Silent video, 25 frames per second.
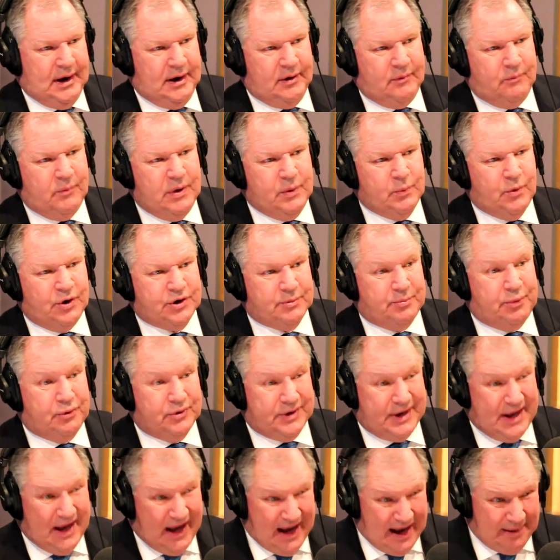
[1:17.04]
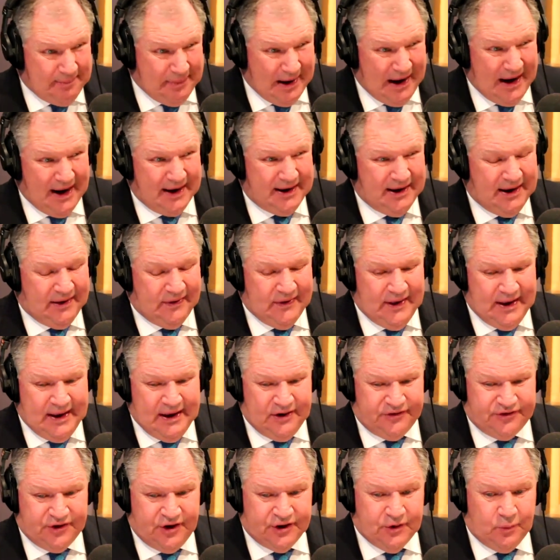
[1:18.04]
We want to put car parking there
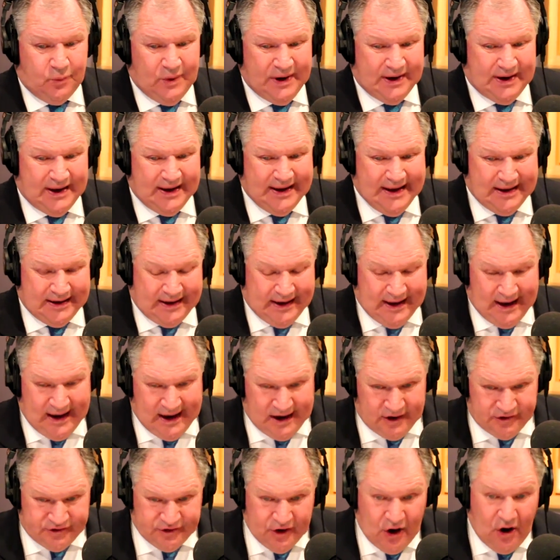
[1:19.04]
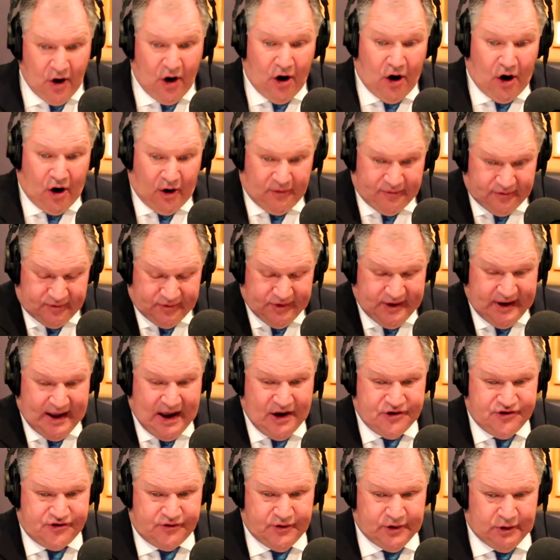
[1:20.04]
so that we can get cars off the
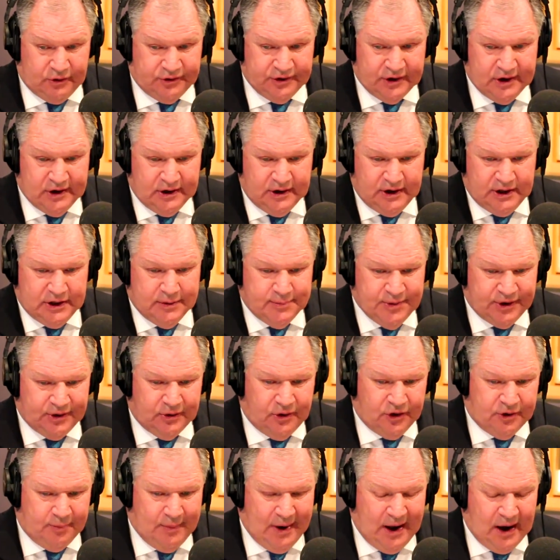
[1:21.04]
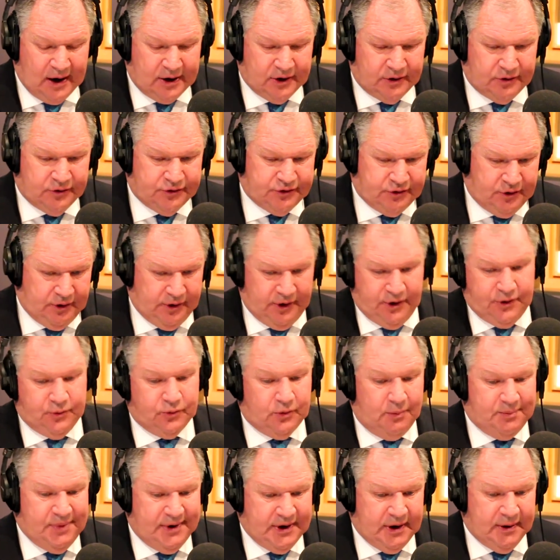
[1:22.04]
asphalt in the middle of the market and turn it into
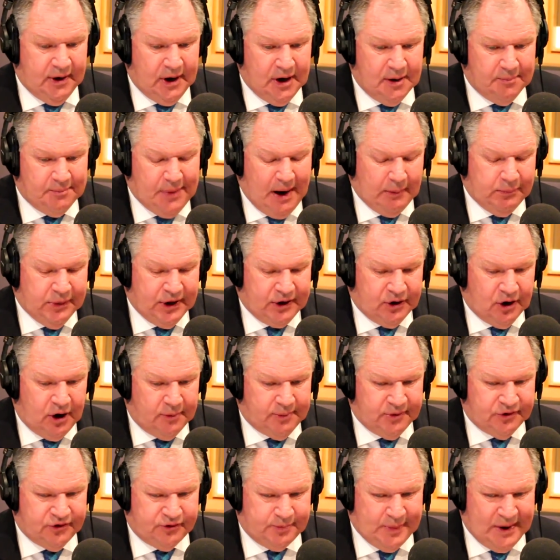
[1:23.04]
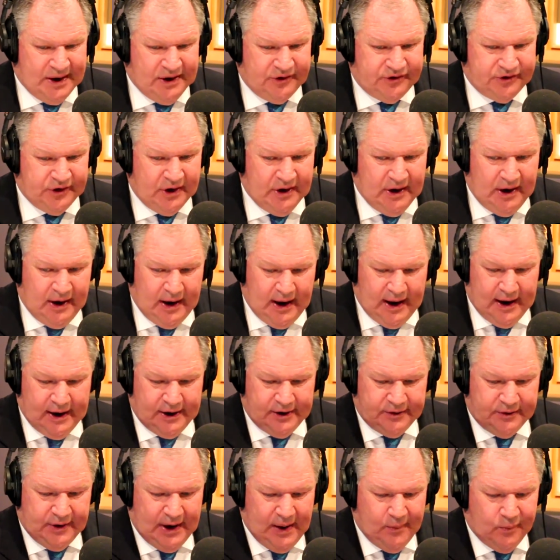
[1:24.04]
a big public open space.
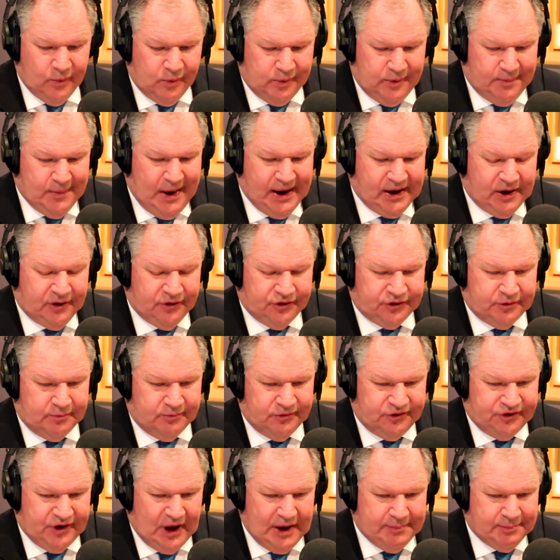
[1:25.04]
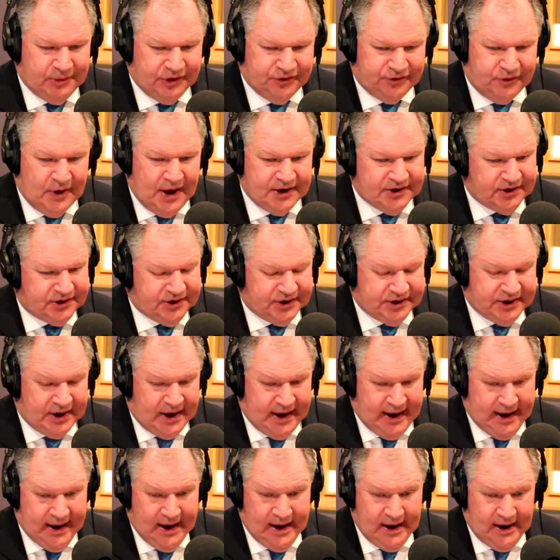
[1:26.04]
And we'll be making some statements later
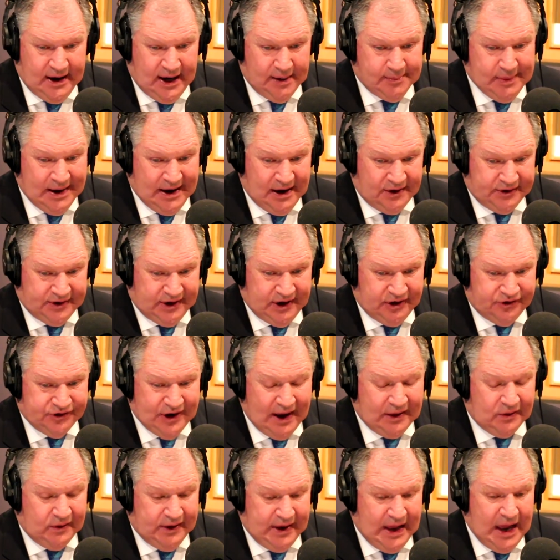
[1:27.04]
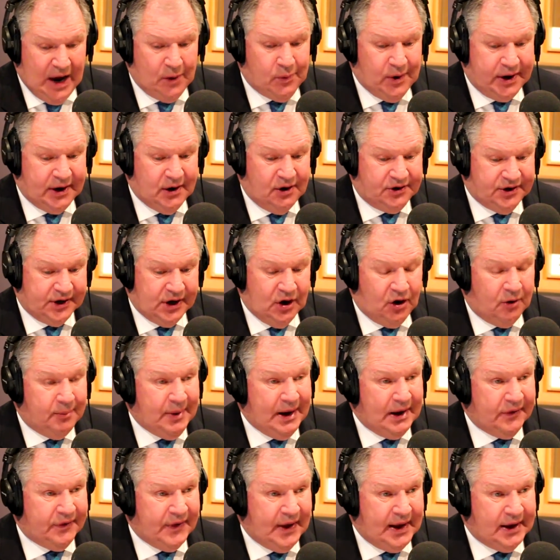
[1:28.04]
today about exactly how we're going to go
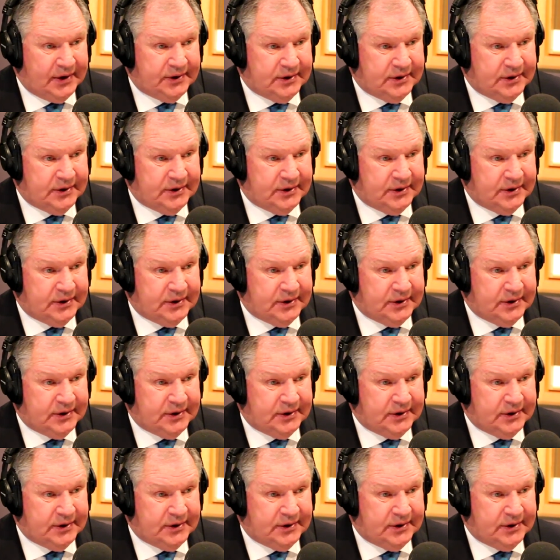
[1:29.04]
about that.